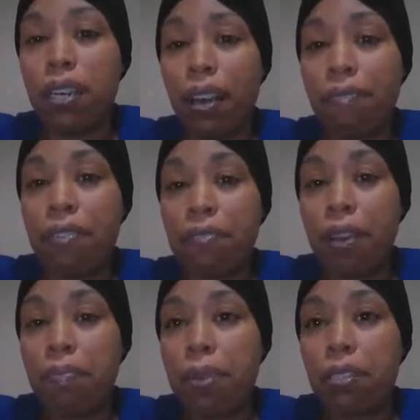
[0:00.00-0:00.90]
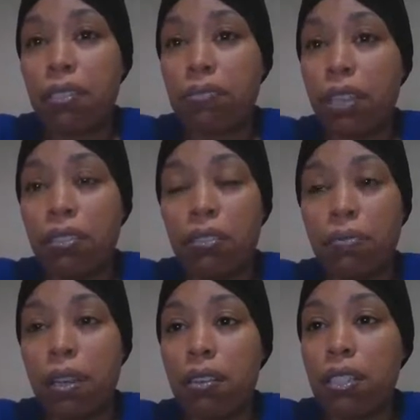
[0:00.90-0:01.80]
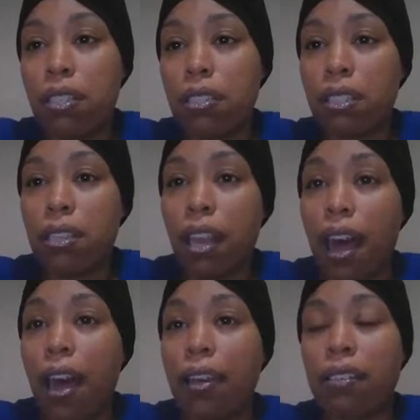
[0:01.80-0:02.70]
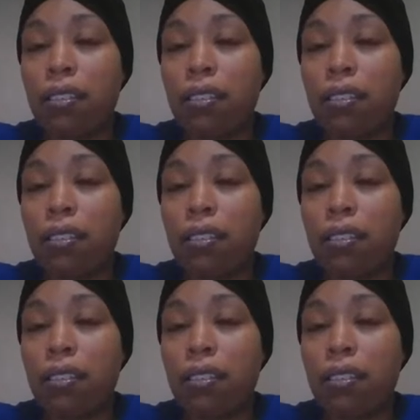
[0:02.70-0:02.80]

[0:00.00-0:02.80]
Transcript: I have to fight past the rage as well. It's a lot.